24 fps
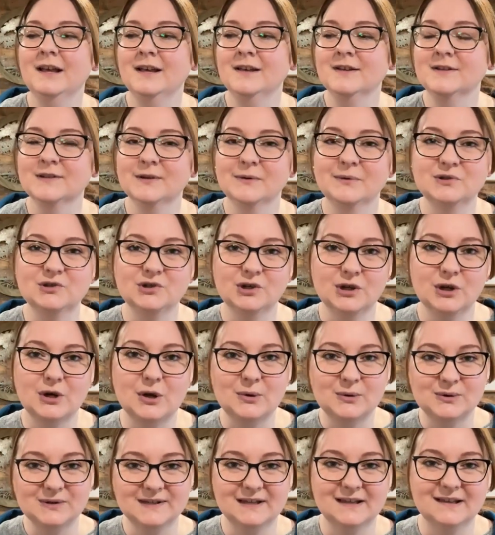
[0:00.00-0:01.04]
So when she
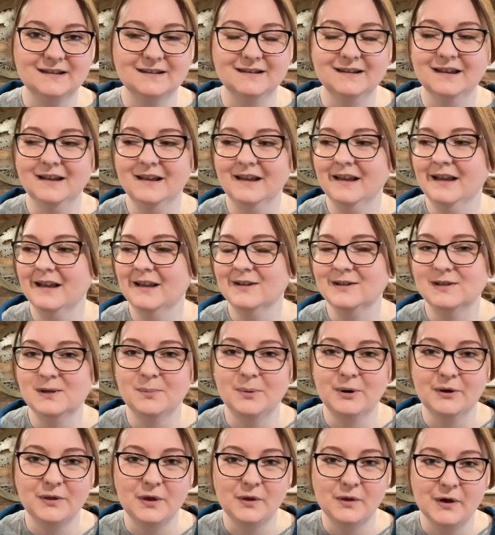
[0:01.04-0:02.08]
goes in to
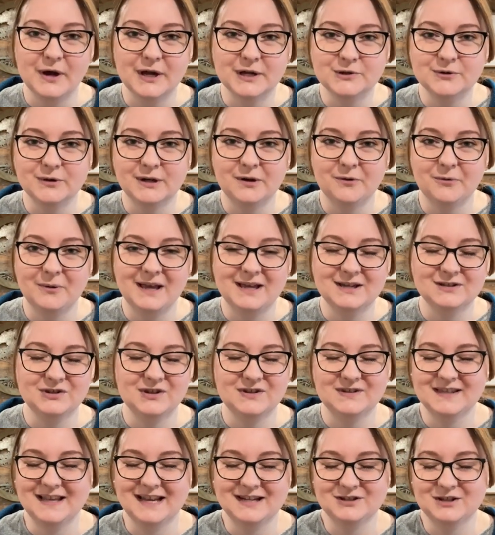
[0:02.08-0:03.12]
put the laundry away,
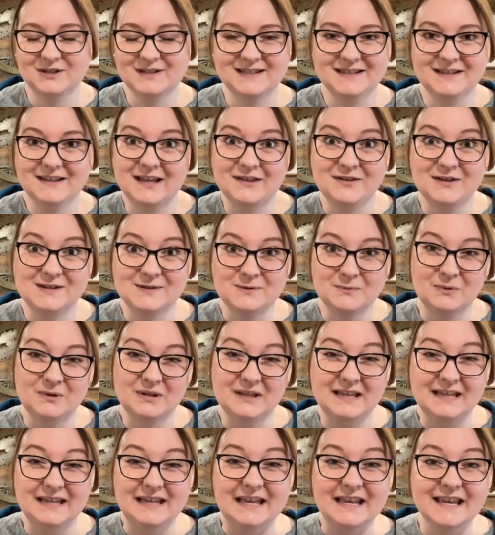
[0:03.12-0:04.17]
she says, I just get this
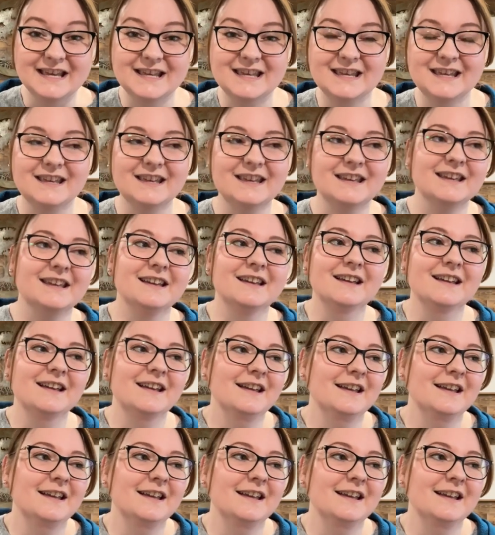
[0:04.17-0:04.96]
really icky,